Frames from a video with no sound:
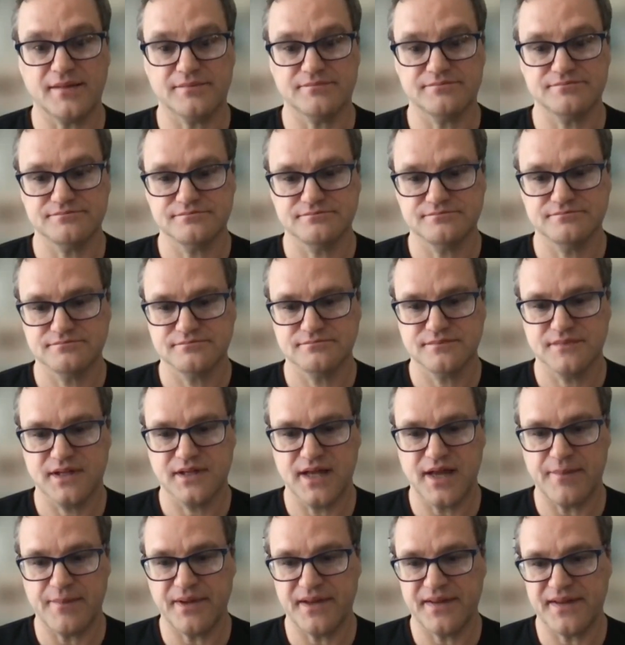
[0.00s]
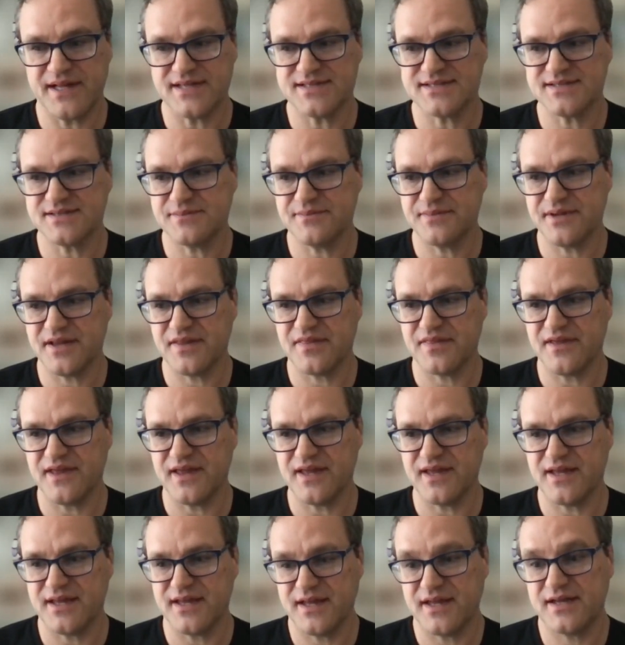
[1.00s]
Yeah. Yeah. I mean, that's the big
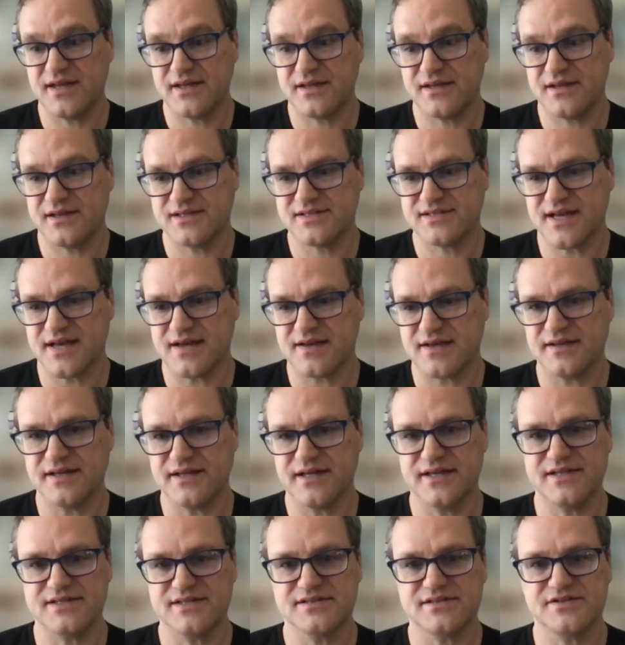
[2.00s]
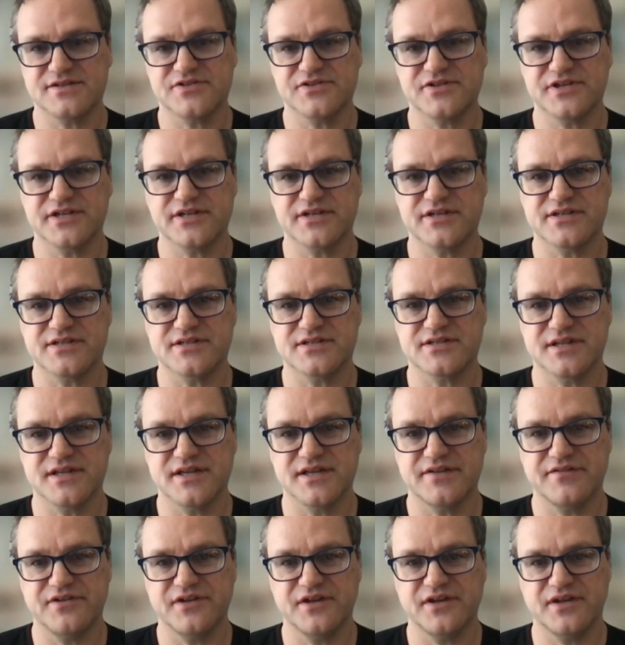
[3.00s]
thing. Exactly. It is the triggers. And
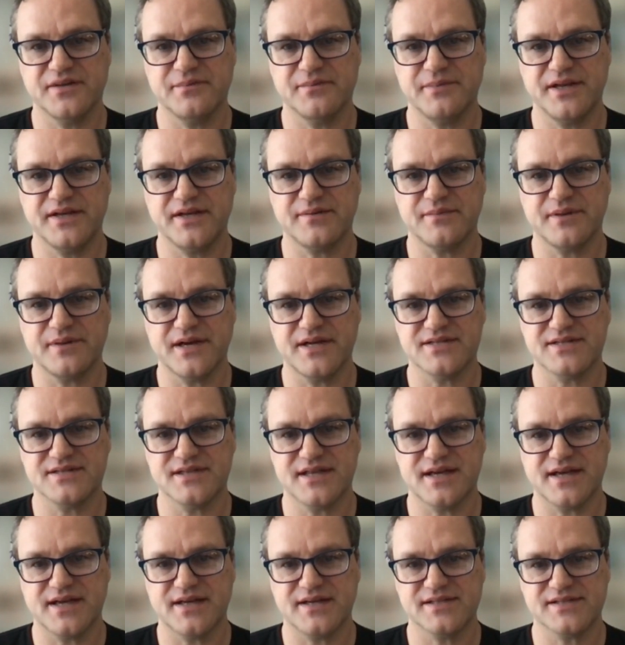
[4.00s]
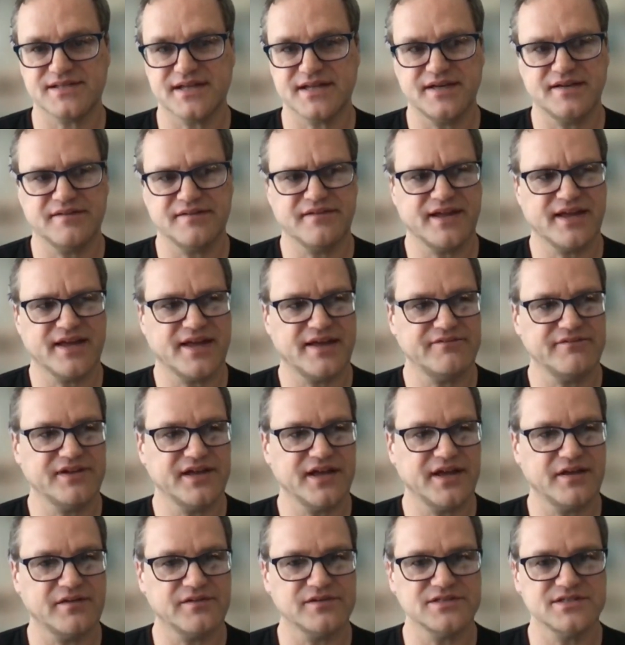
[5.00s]
if you can minimize that, it's kind of like having
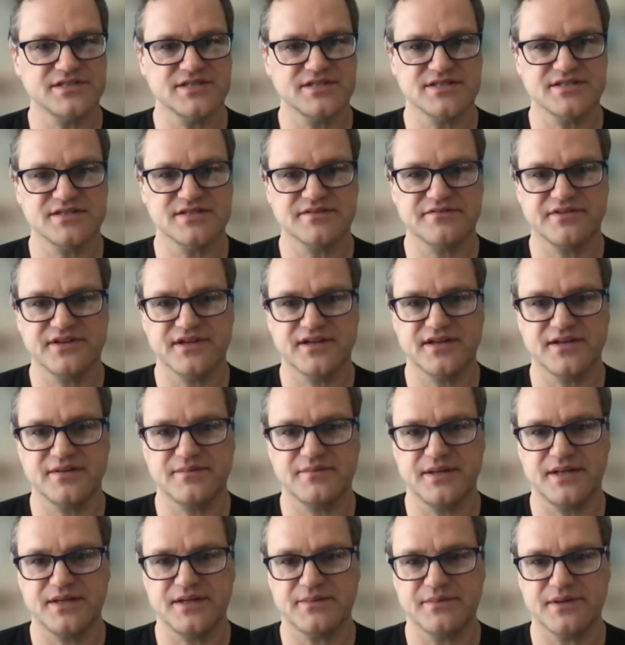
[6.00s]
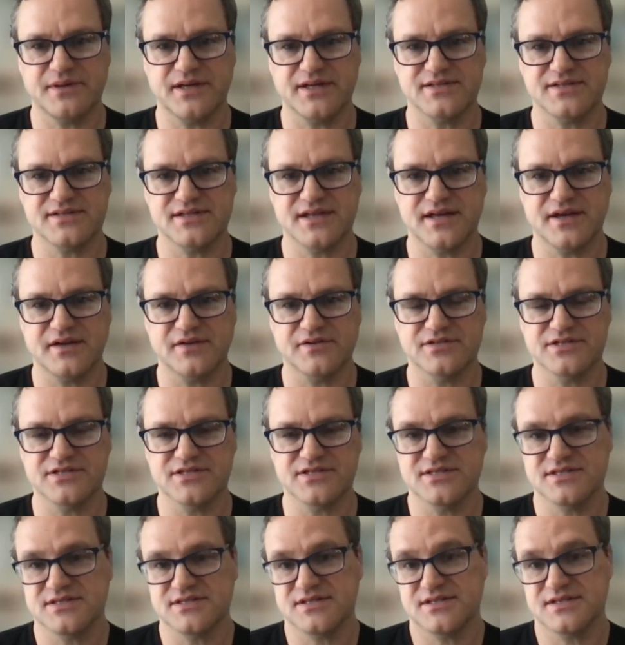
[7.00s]
allergies. If you can minimize the
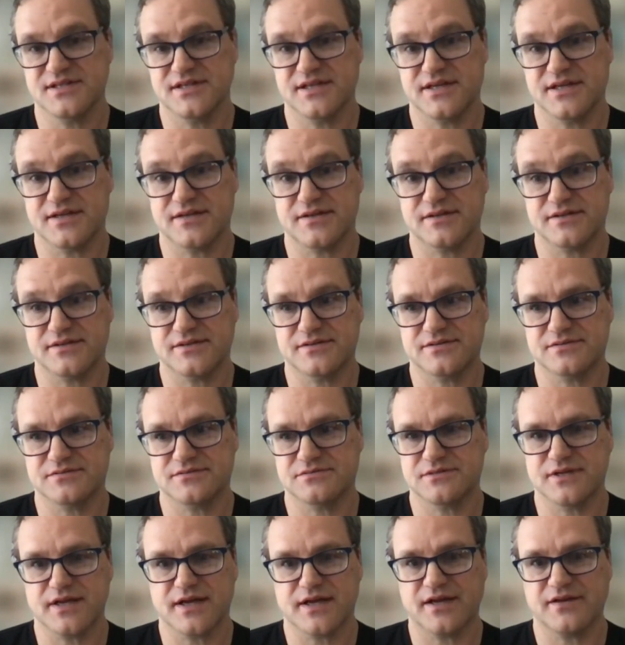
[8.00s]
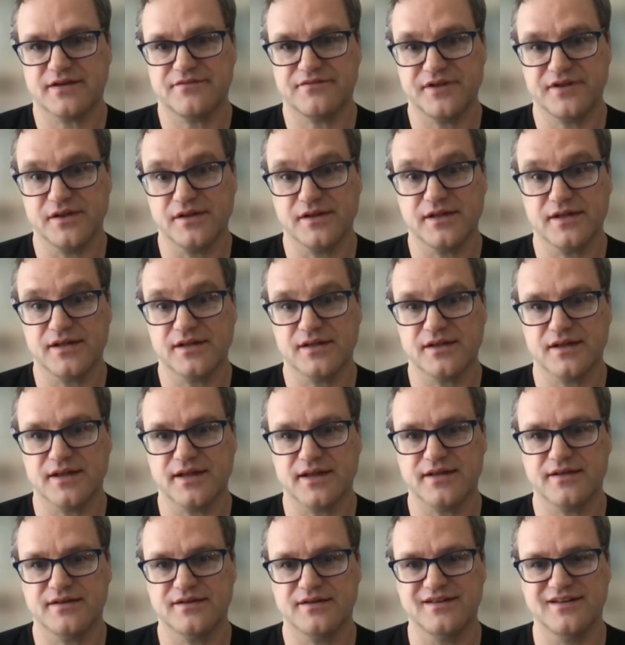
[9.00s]
allergens in the air, you're just not going to feel it
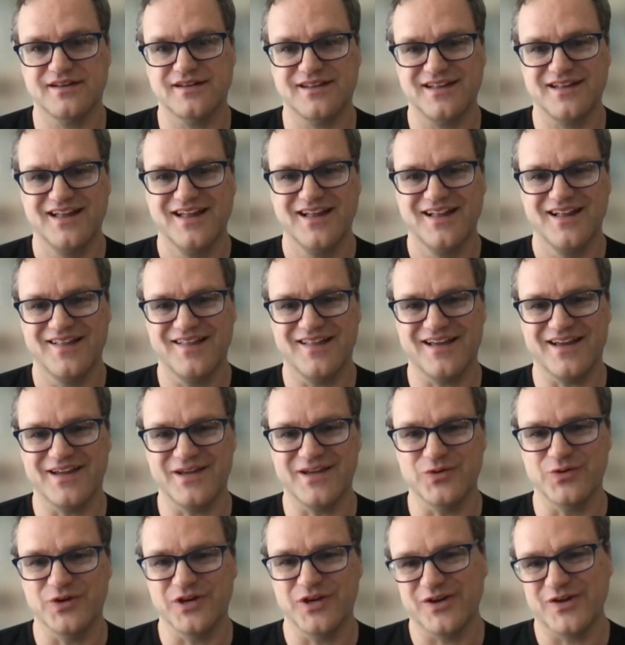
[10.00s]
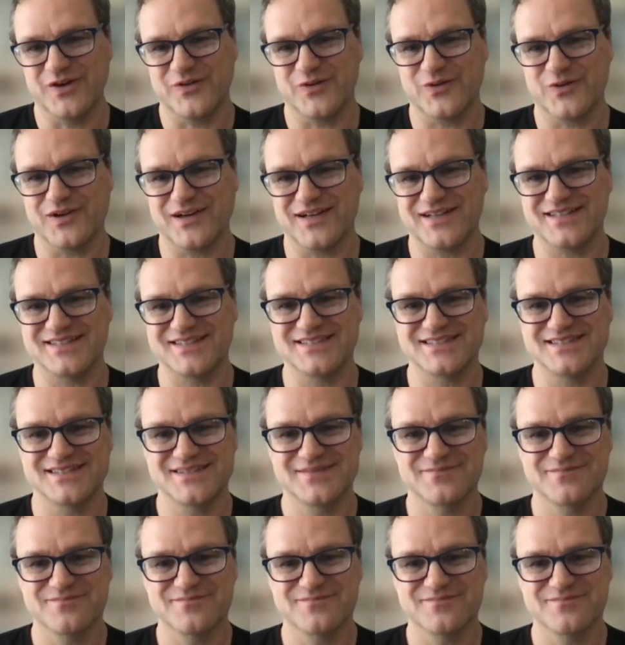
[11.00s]
like, like you would otherwise.